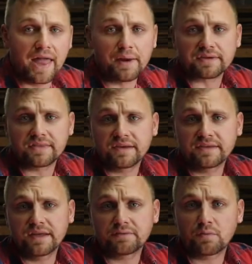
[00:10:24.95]
Anyways,
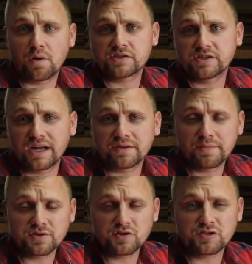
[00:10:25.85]
thanks again for watching, guys.
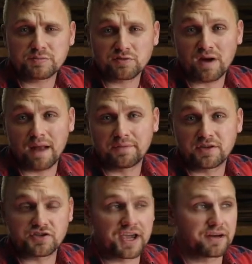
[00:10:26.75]
Make sure and subscribe to
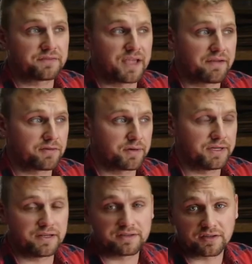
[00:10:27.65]
the channel if you haven't
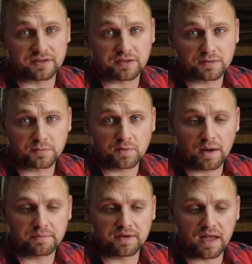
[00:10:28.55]
already done so, because
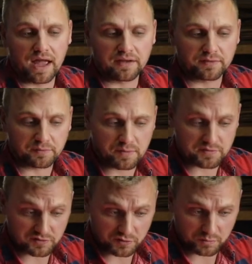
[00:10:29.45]
uh,
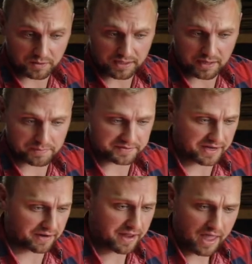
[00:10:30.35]
subscriptions do really help us
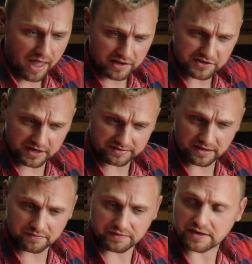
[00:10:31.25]
out. Check us
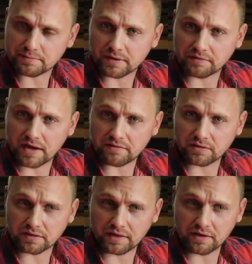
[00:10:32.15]
out on Facebook if you
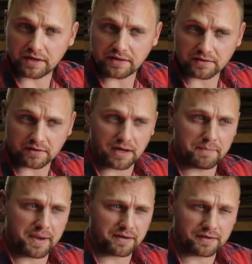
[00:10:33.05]
haven't looked there either.
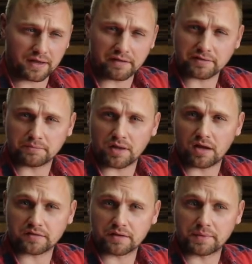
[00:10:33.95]
Uh, Mandolin will have some
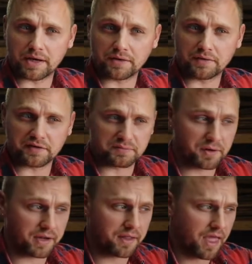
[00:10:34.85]
blogs coming out here this
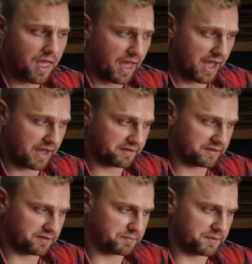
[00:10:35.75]
spring. Uh,
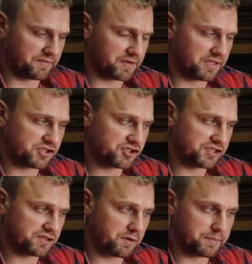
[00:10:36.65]
so specifically,
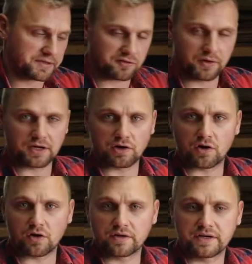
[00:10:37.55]
she's going to be starting our
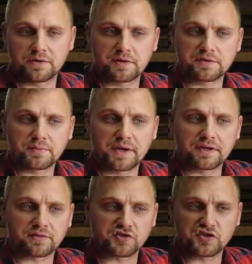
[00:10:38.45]
garden here this
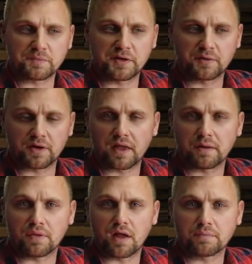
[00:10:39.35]
spring, and so she's going to be doing a
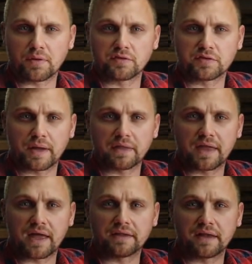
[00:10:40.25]
lot of blog posts about
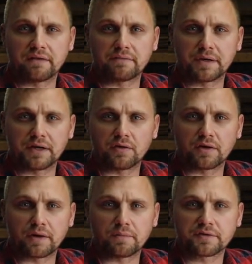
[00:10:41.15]
that, letting everybody know
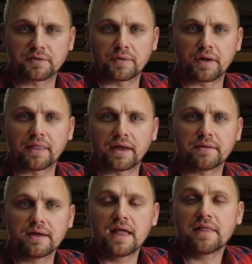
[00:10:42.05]
kind of what's going on
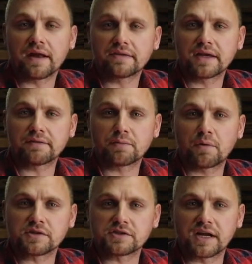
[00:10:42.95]
there. Thanks again for
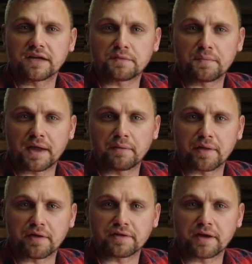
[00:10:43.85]
watching, guys. It's Mackay
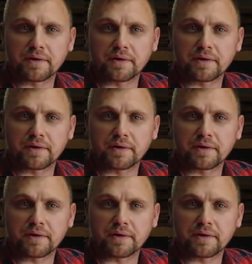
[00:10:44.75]
with Ironside